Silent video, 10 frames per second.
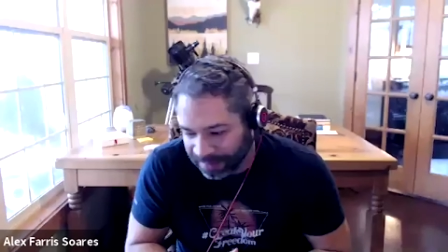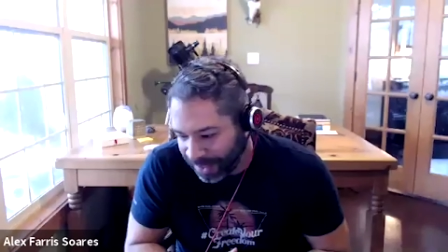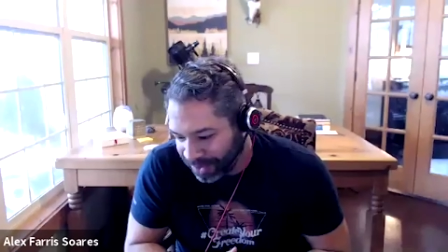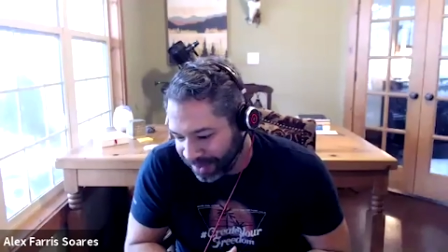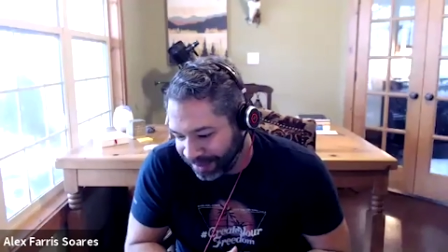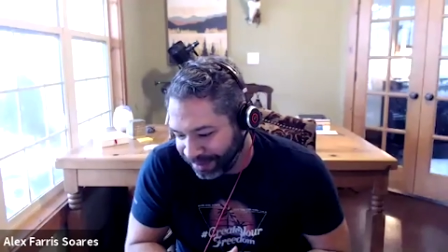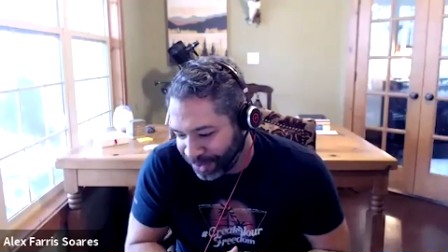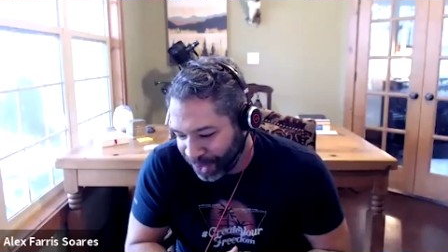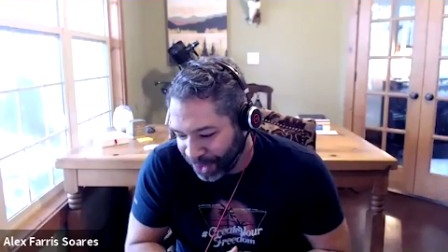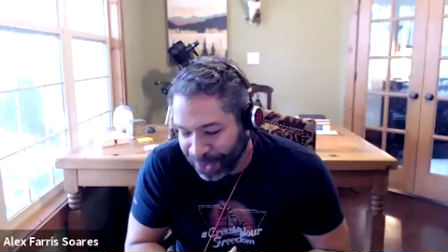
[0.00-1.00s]
Those are
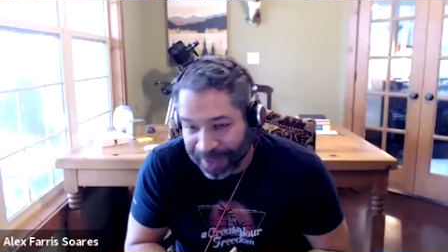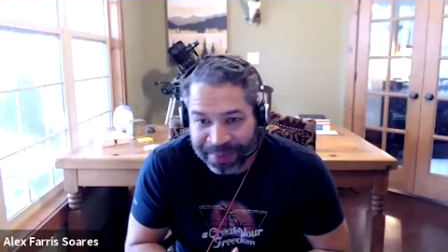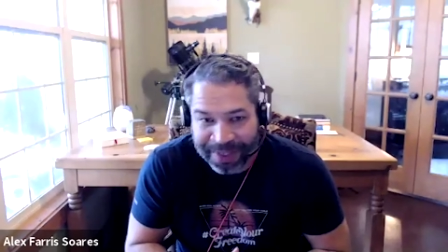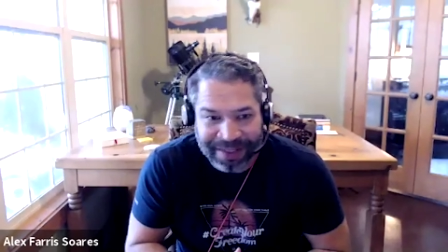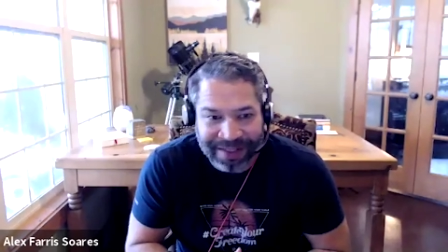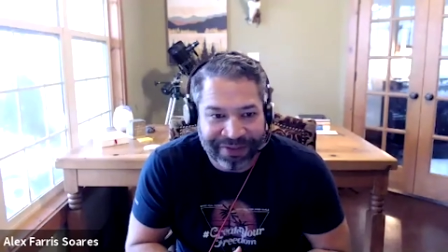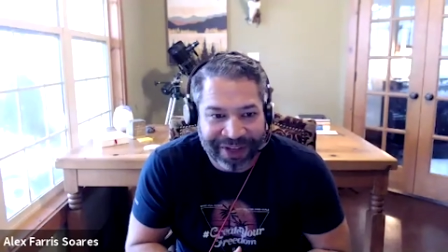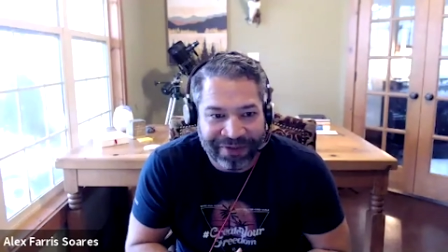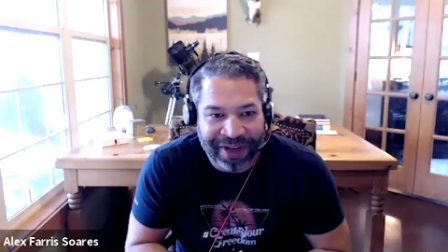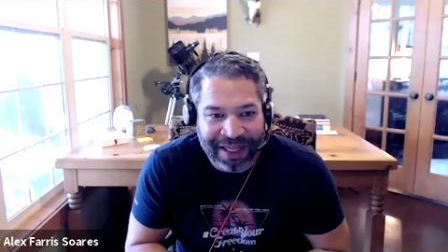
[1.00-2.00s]
two great pieces of
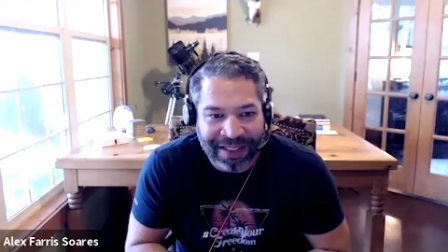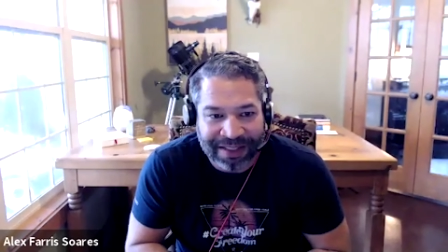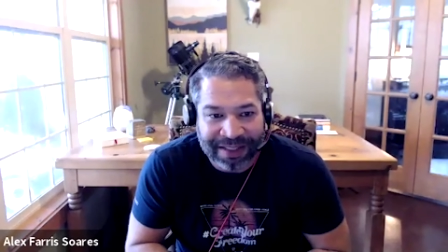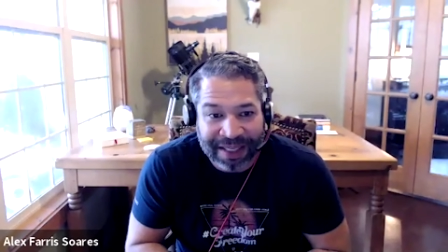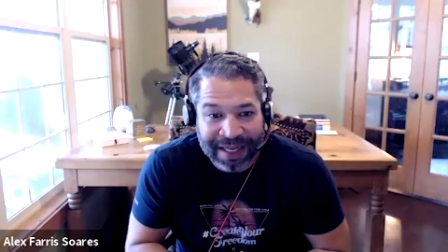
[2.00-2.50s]
advice.